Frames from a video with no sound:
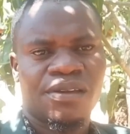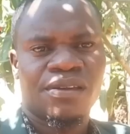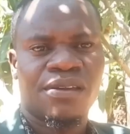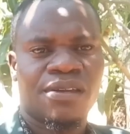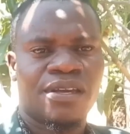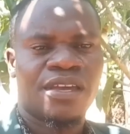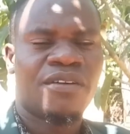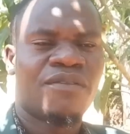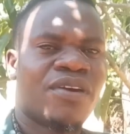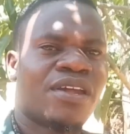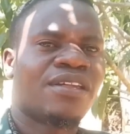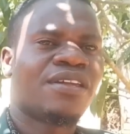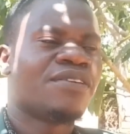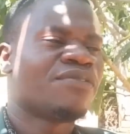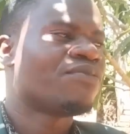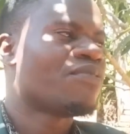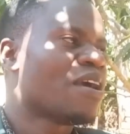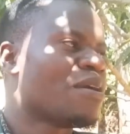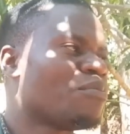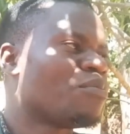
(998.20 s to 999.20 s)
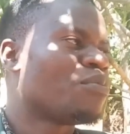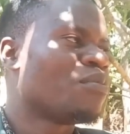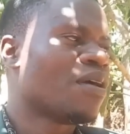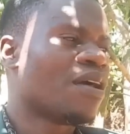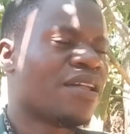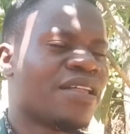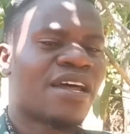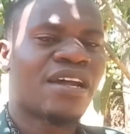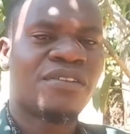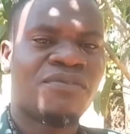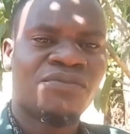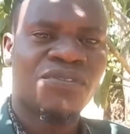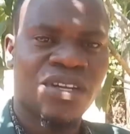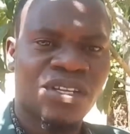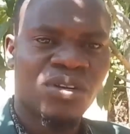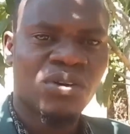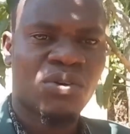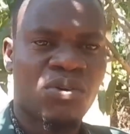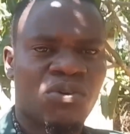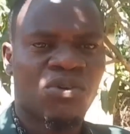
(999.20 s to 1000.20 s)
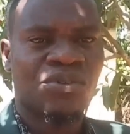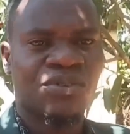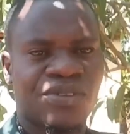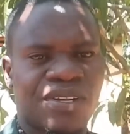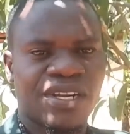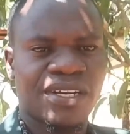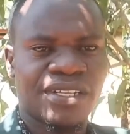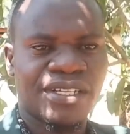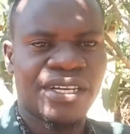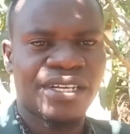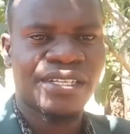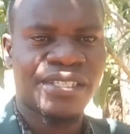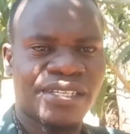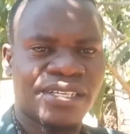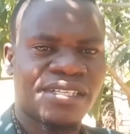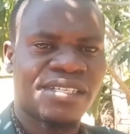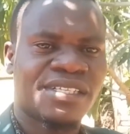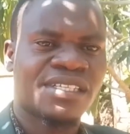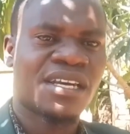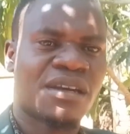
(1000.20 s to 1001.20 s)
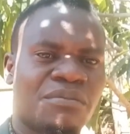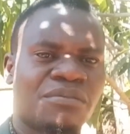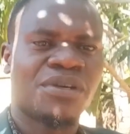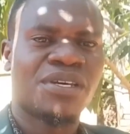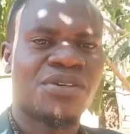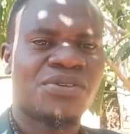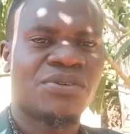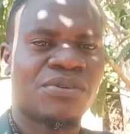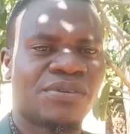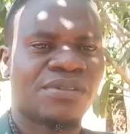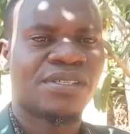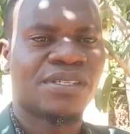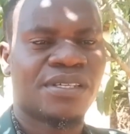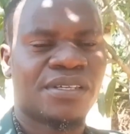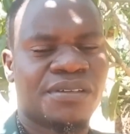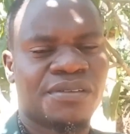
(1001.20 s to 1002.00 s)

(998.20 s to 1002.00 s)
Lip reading: Even if that video contradicted some issues,